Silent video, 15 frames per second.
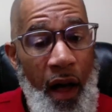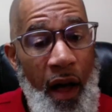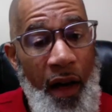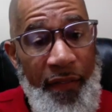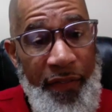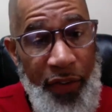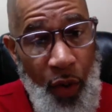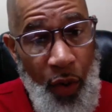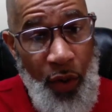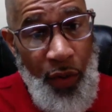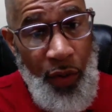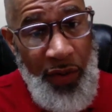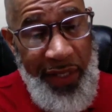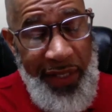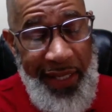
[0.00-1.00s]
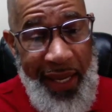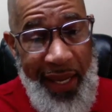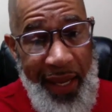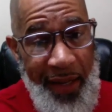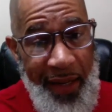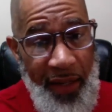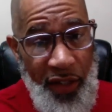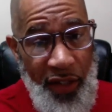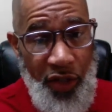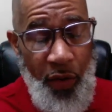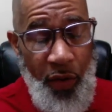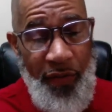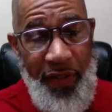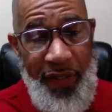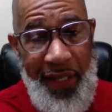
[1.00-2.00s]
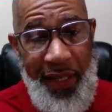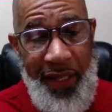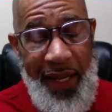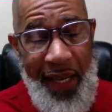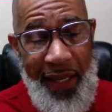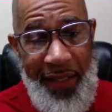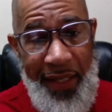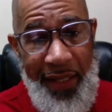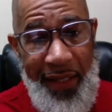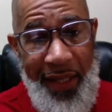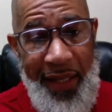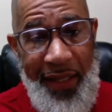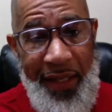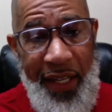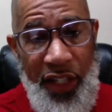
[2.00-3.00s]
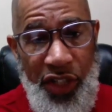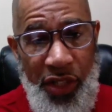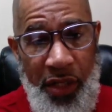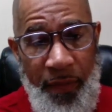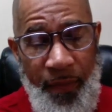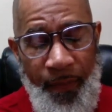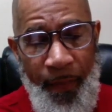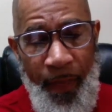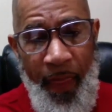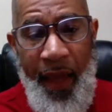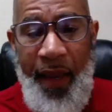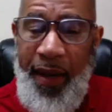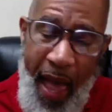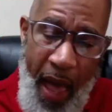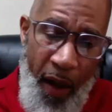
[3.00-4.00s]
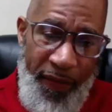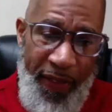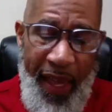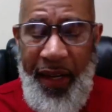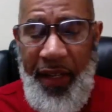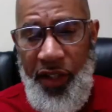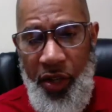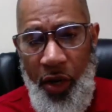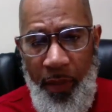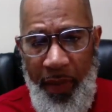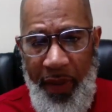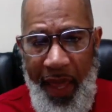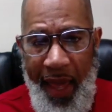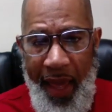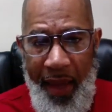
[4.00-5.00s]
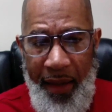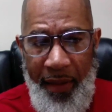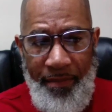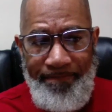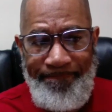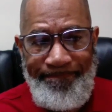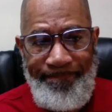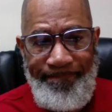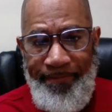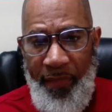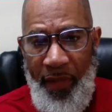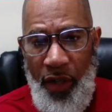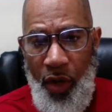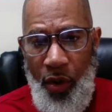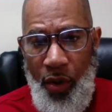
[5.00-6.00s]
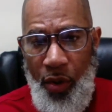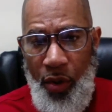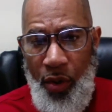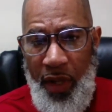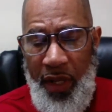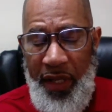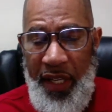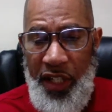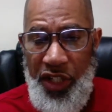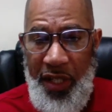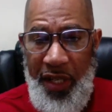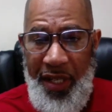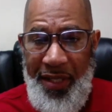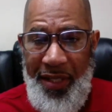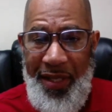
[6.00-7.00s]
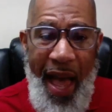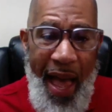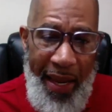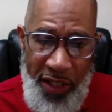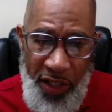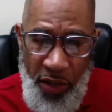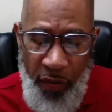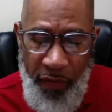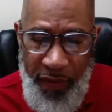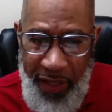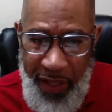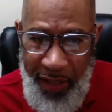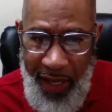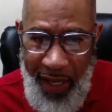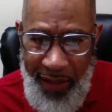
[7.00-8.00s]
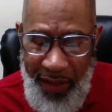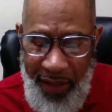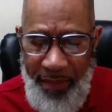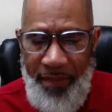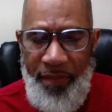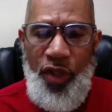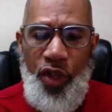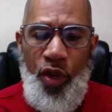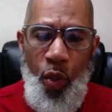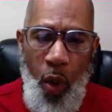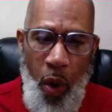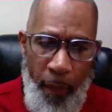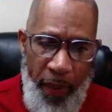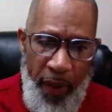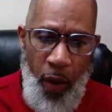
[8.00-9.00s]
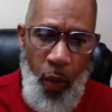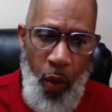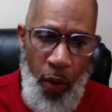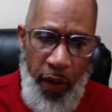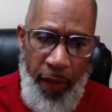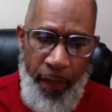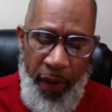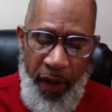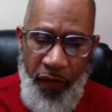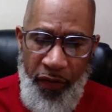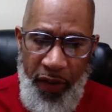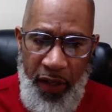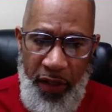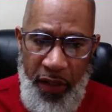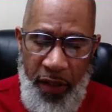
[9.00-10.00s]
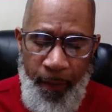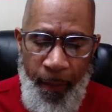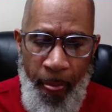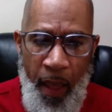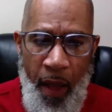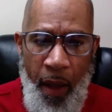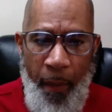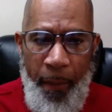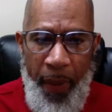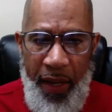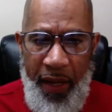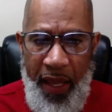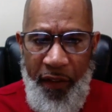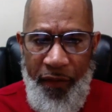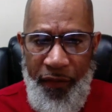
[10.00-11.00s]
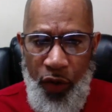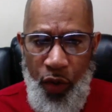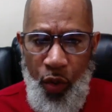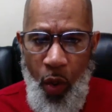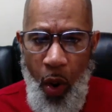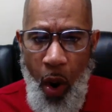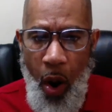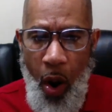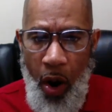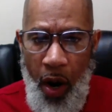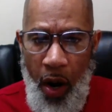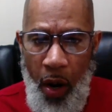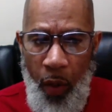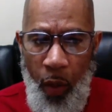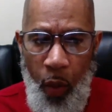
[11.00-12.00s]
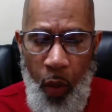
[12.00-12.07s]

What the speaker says: of your said service-connected condition. Now, if they determine that your condition is not service-connected, you won't be awarded benefits. But if you are